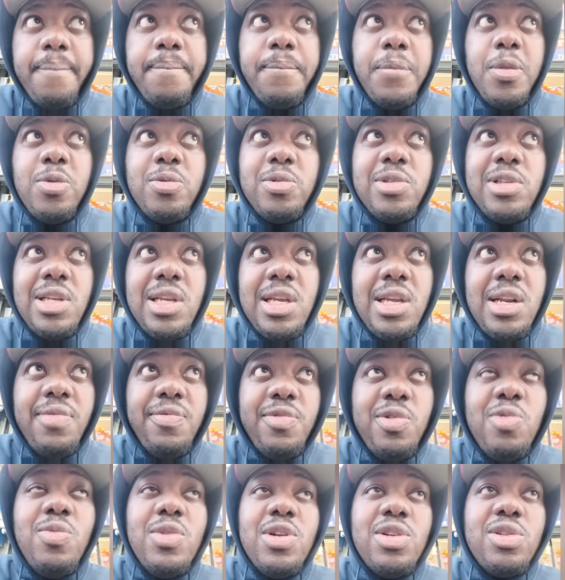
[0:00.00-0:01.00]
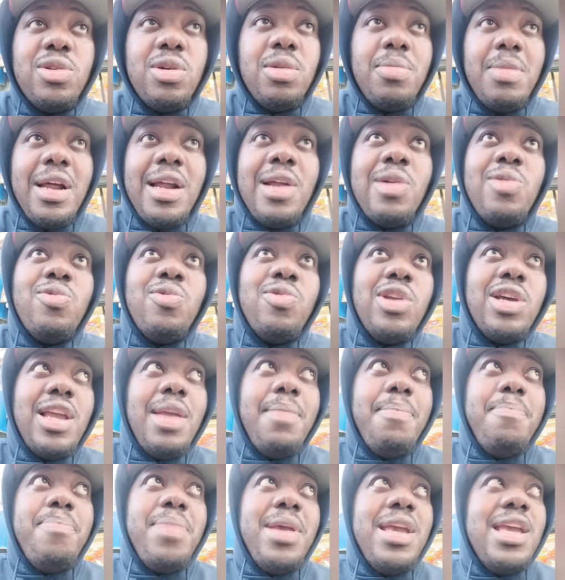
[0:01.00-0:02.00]
You know what I'm saying? If you want to talk about, I don't look
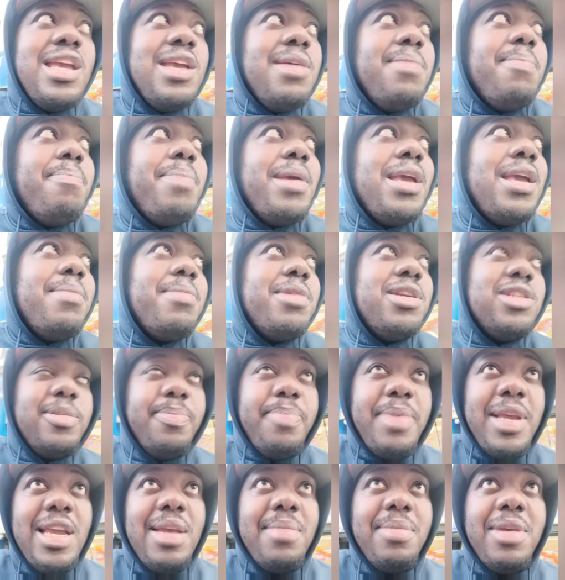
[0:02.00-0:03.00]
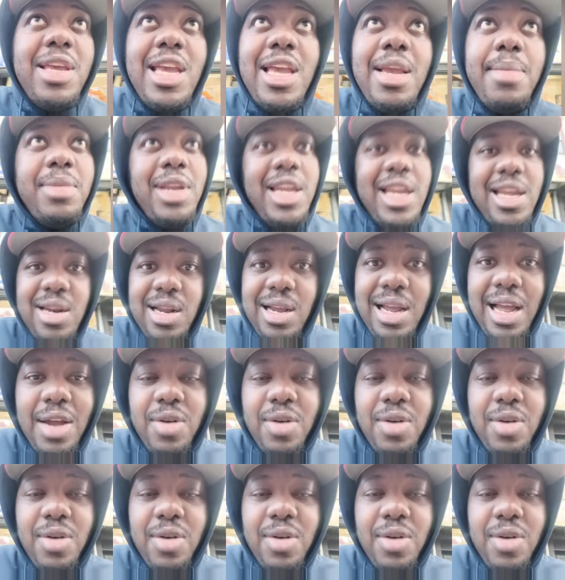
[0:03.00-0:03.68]
at Bam, Bam, because Bam came later.